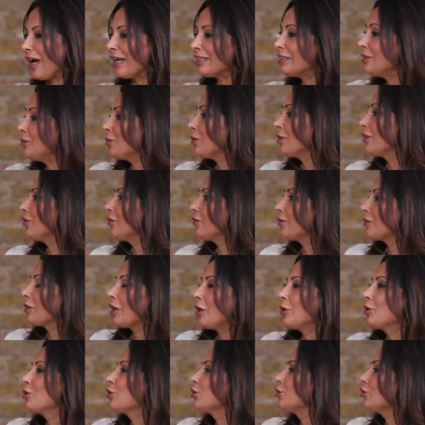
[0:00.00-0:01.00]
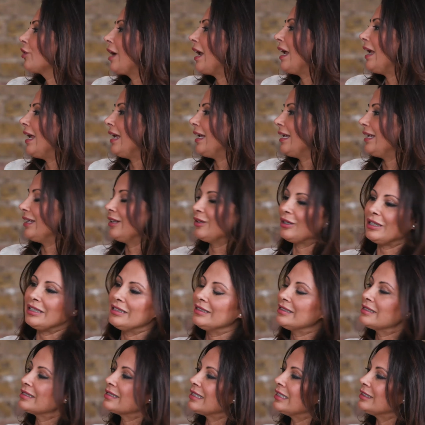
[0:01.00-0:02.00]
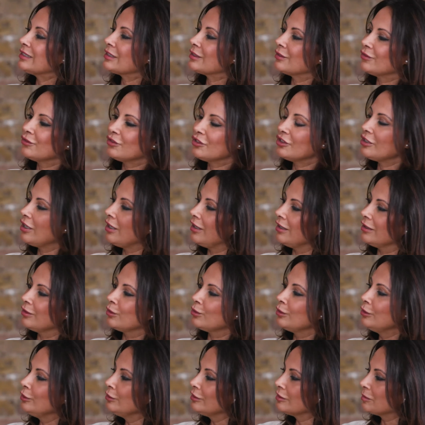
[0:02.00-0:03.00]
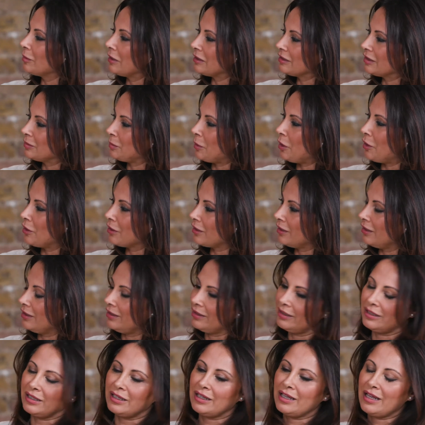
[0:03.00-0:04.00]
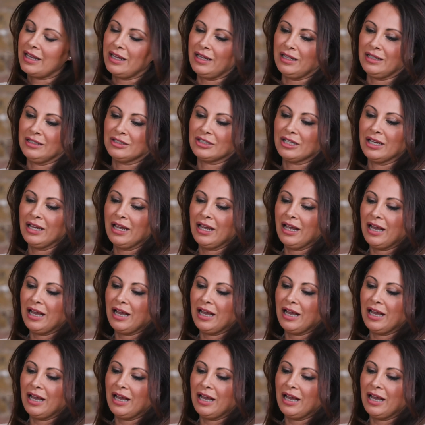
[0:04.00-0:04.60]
I didn't want to go grey in the sense of dull or lose my sparkle at that age.